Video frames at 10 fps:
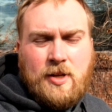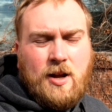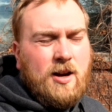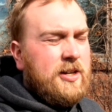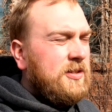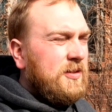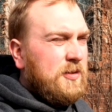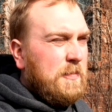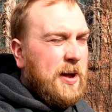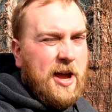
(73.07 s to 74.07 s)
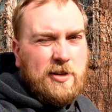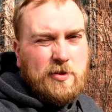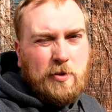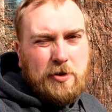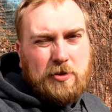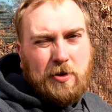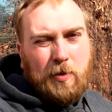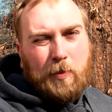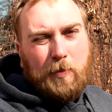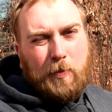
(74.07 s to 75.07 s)
Alright, so some backstory.
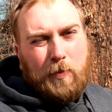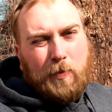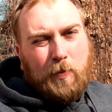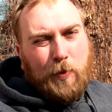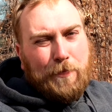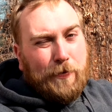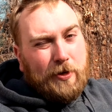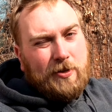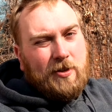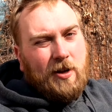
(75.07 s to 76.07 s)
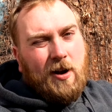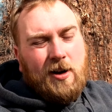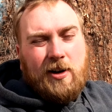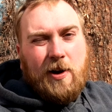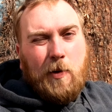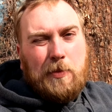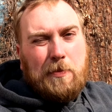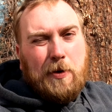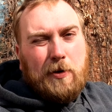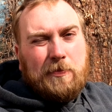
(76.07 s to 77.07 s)
So we fixed the car at Home
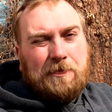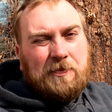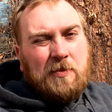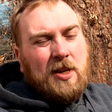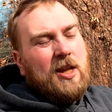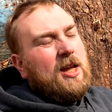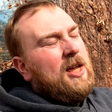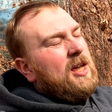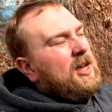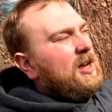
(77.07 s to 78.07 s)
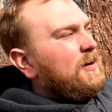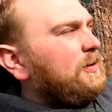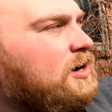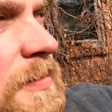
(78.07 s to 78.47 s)
Depot and we're